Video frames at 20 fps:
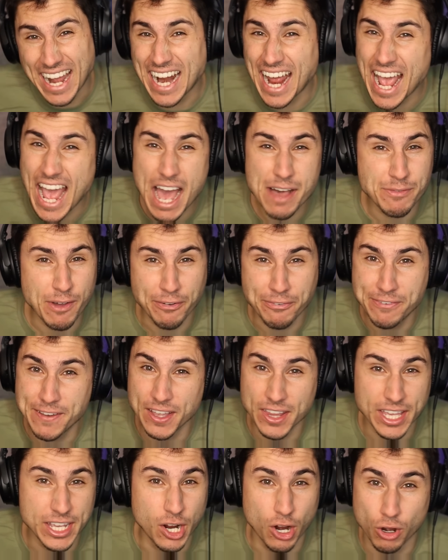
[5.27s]
and I have a
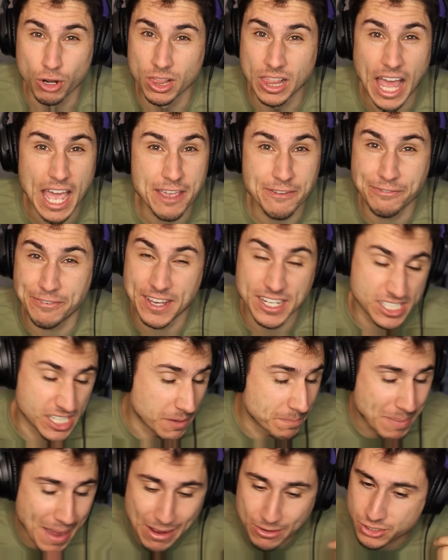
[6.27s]
feeling her life is
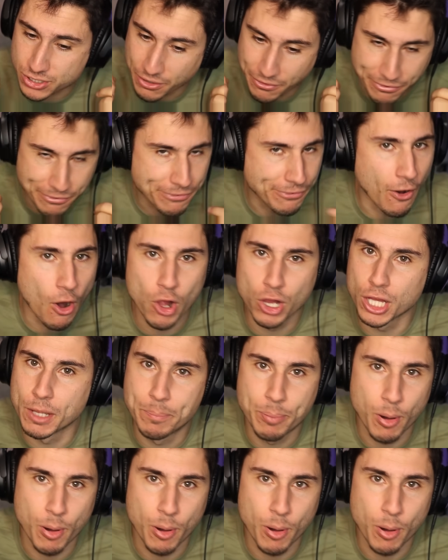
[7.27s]
about to fall